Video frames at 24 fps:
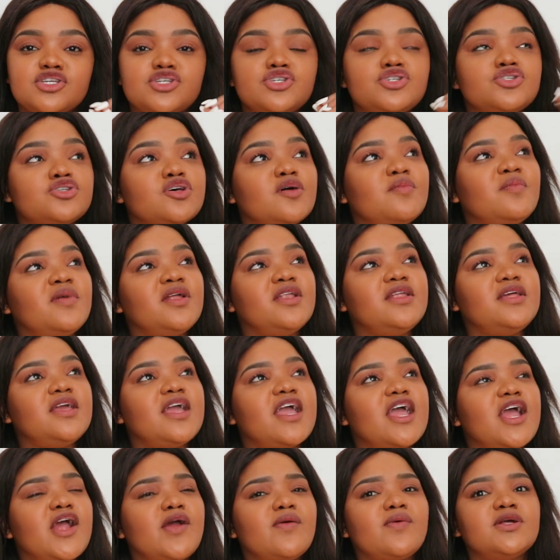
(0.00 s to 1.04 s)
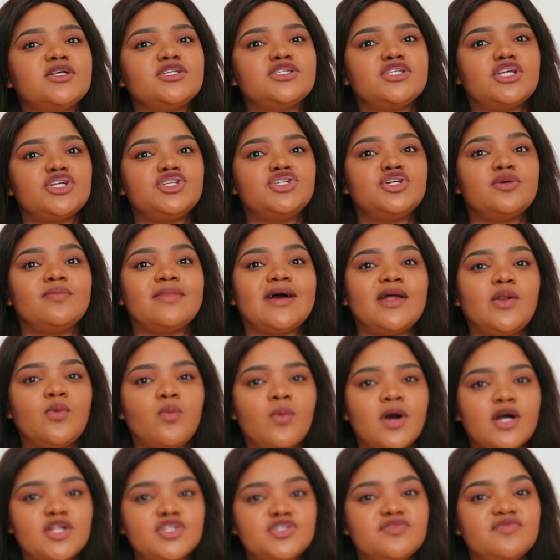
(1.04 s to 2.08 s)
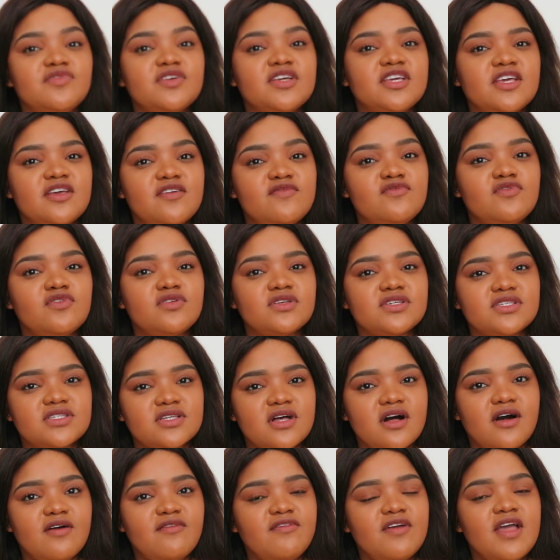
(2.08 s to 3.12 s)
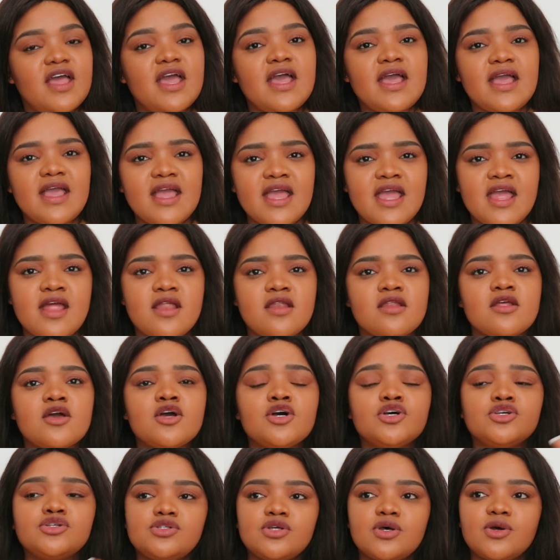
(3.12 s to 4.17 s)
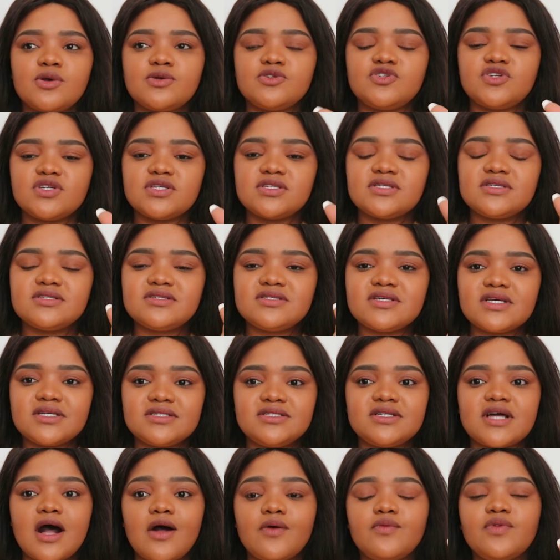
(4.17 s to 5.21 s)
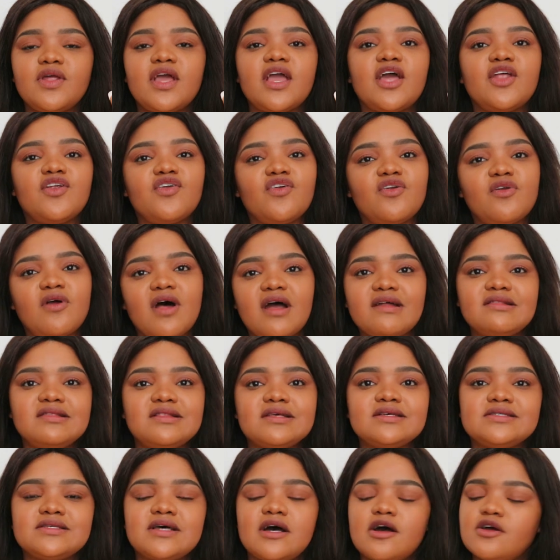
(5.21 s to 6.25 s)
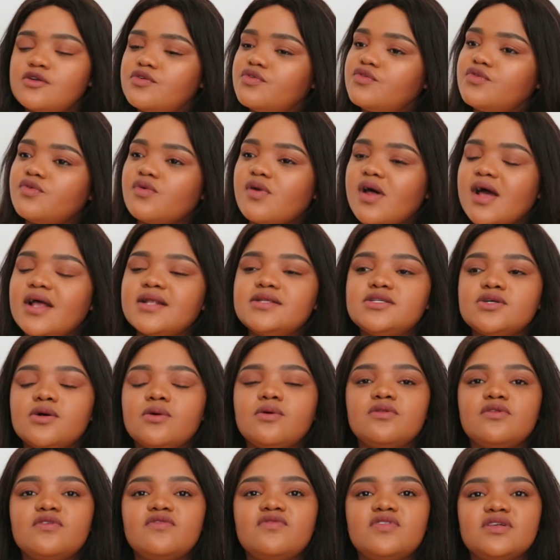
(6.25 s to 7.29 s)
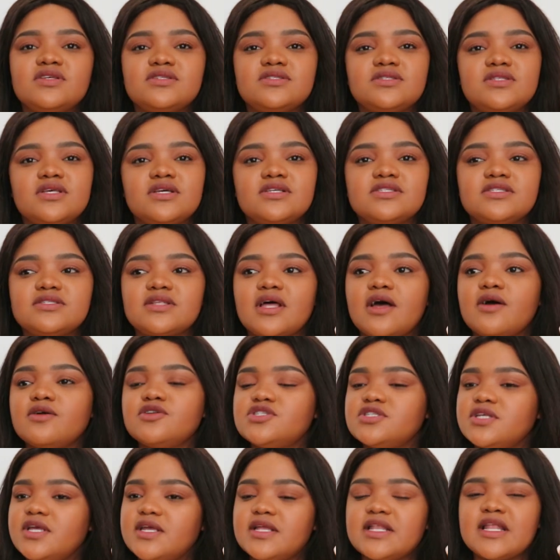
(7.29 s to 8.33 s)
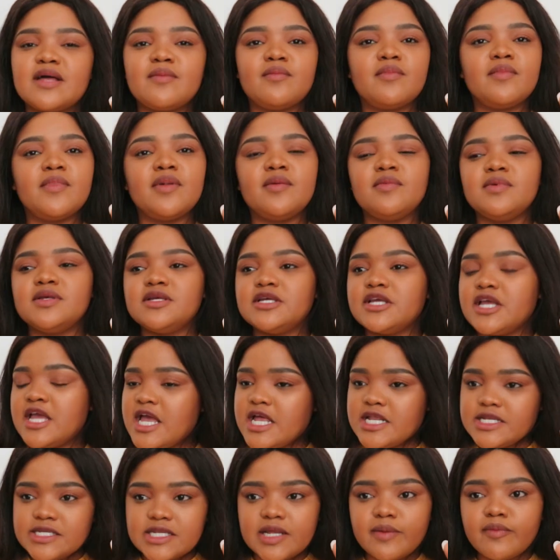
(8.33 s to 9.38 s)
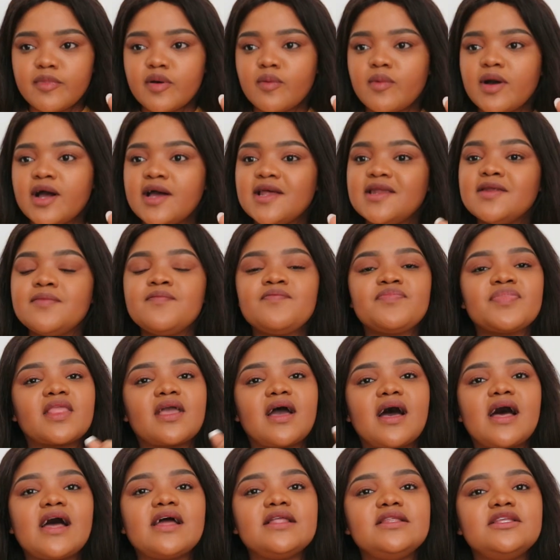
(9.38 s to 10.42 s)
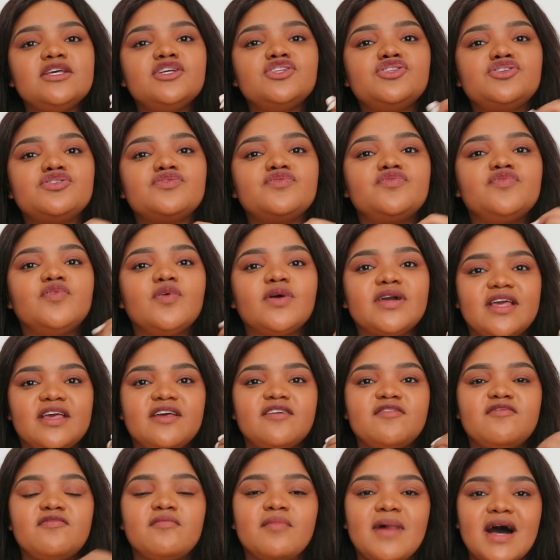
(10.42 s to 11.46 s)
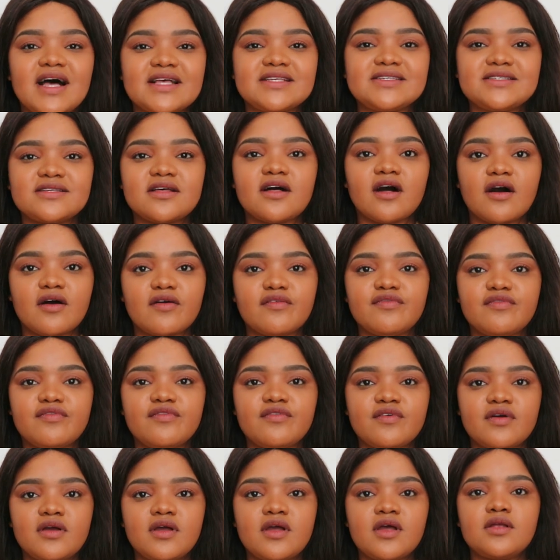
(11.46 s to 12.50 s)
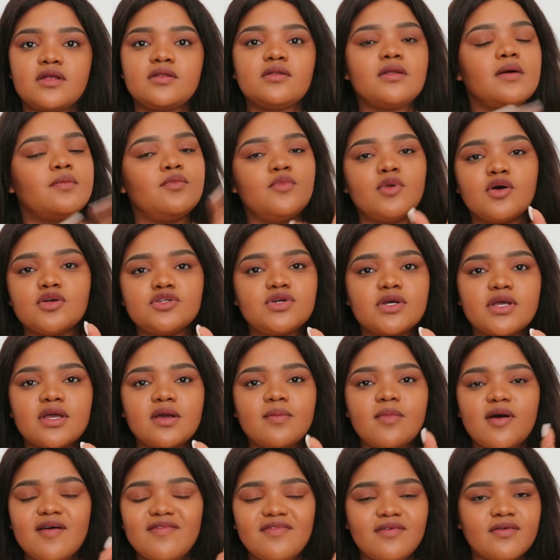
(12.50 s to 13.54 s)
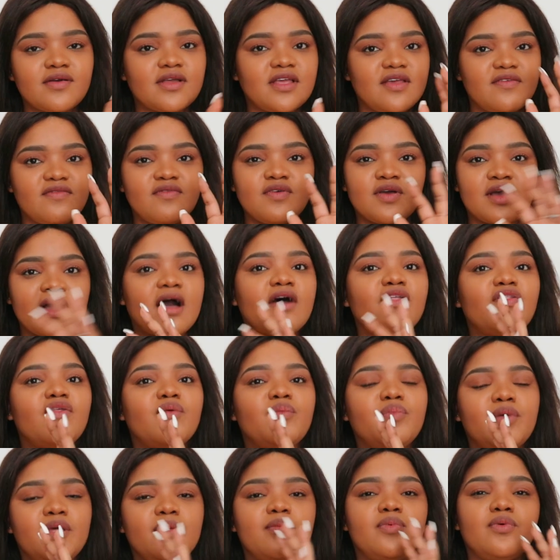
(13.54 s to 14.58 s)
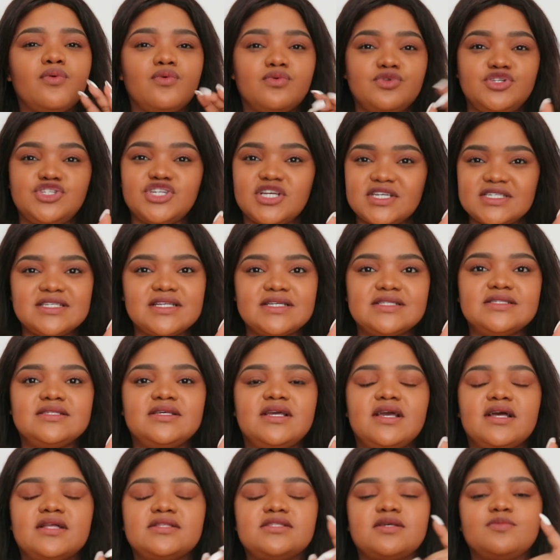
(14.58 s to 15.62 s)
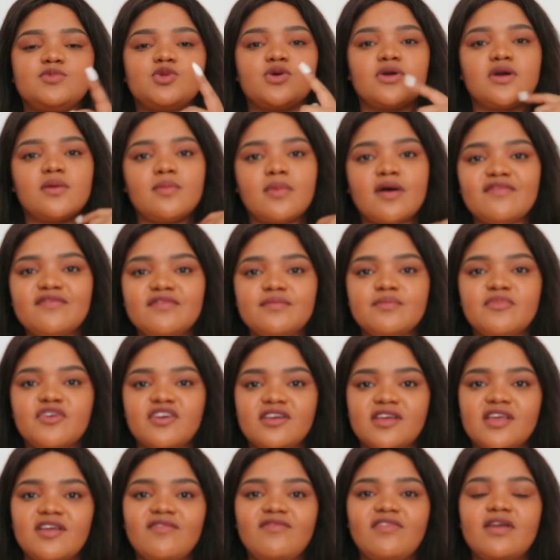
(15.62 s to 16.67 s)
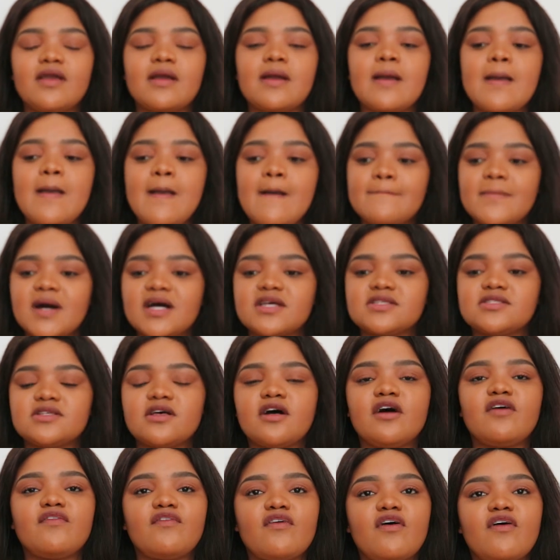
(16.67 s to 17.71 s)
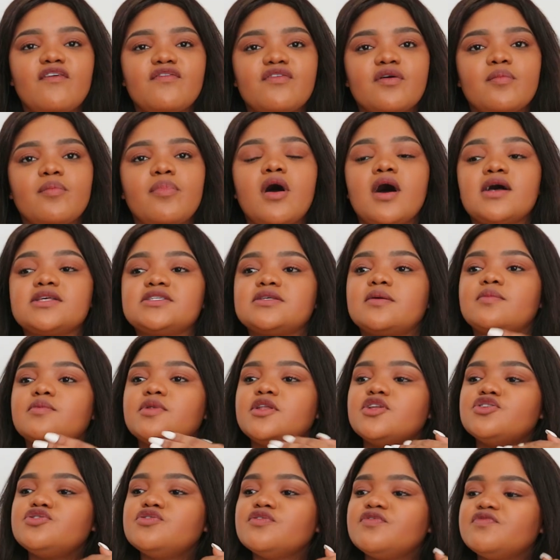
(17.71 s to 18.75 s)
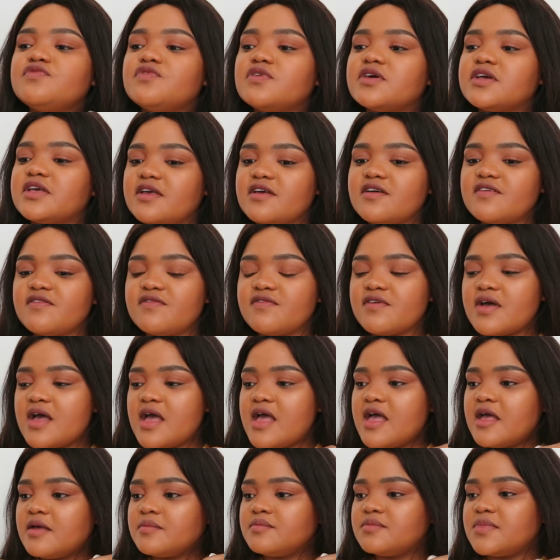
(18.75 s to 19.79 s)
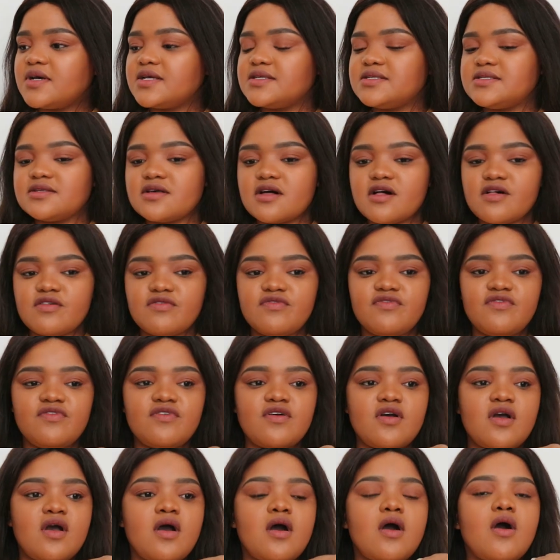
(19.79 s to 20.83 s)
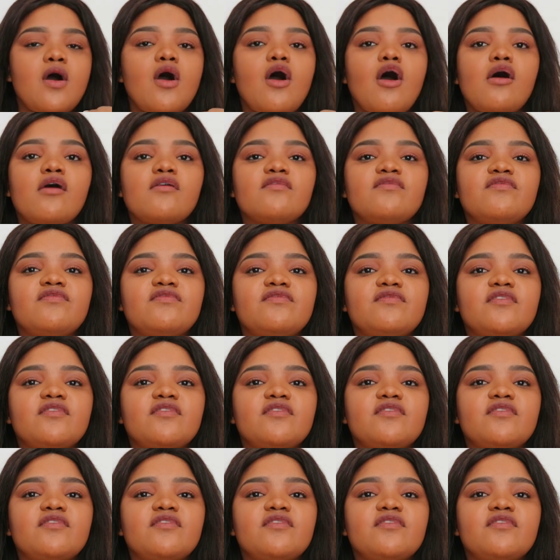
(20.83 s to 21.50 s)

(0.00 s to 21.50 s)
There's so many areas that you might want to forgive yourself in. So just sit down and write this out. Write all of those things down, saying maybe number one, I need to forgive myself. I'm not talking about forgiving other people just as yet. I'm talking about forgiving myself of the past. I need to forgive myself of